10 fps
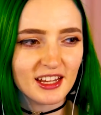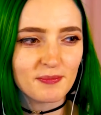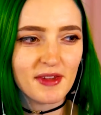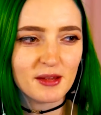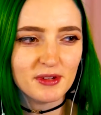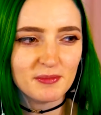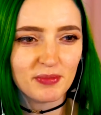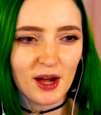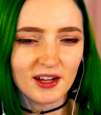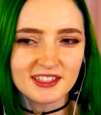Like maybe
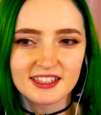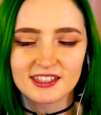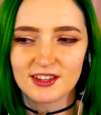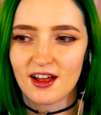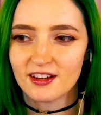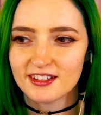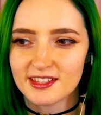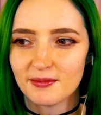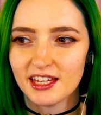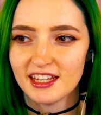pause the song or
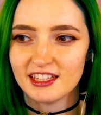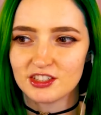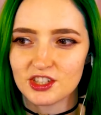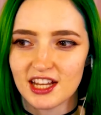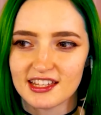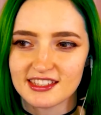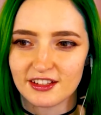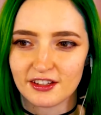something and then she has